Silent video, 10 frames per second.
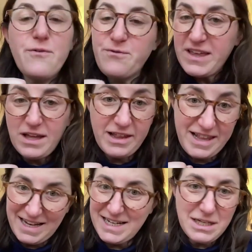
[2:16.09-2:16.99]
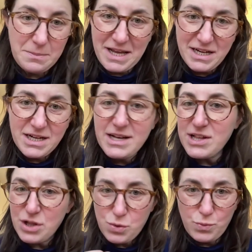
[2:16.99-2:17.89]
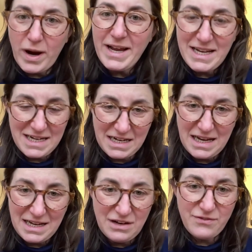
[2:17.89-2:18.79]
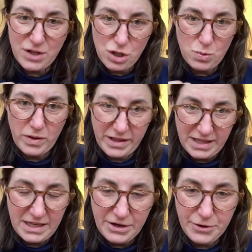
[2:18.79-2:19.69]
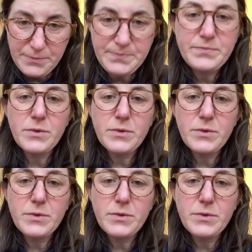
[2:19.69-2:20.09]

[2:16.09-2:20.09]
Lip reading: feels intimate because it's right in an individual's ear.